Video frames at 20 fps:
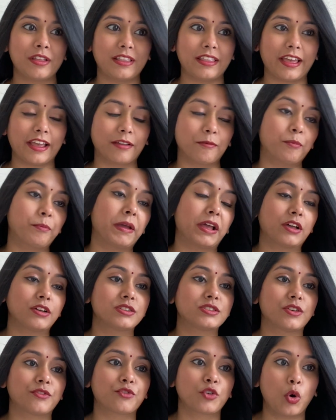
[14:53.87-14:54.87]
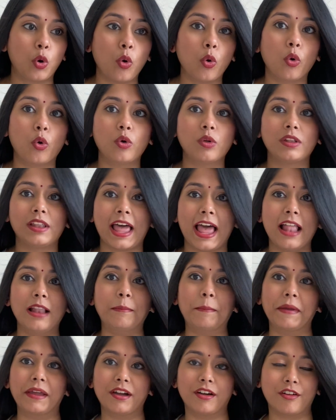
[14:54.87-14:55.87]
Like, because of Cole
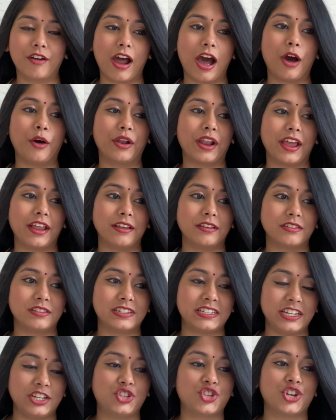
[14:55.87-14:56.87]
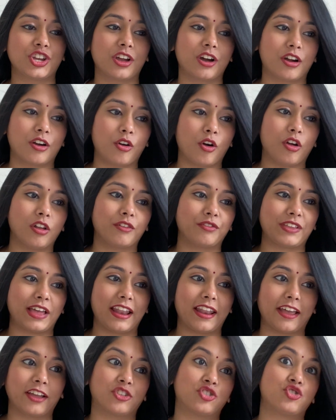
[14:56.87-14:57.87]
helping her out and teaching her all of
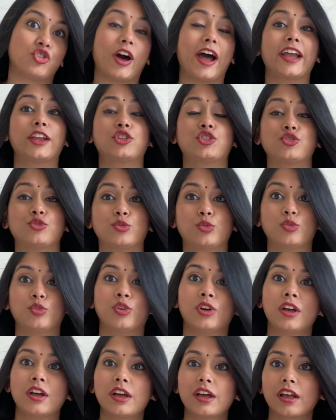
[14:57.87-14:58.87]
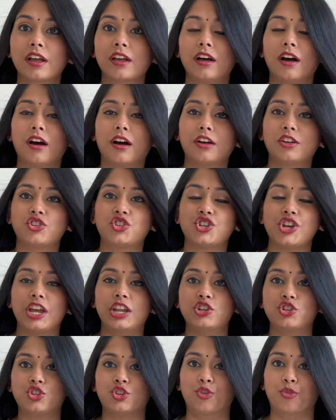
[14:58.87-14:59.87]
that, like, try to
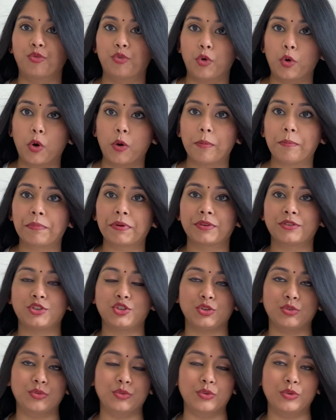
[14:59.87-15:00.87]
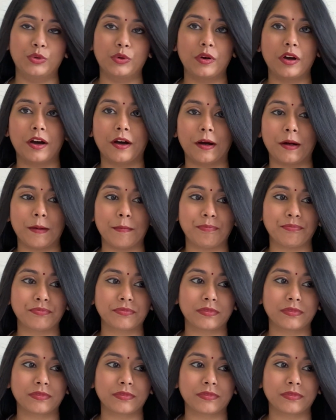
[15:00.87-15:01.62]
change the rope to an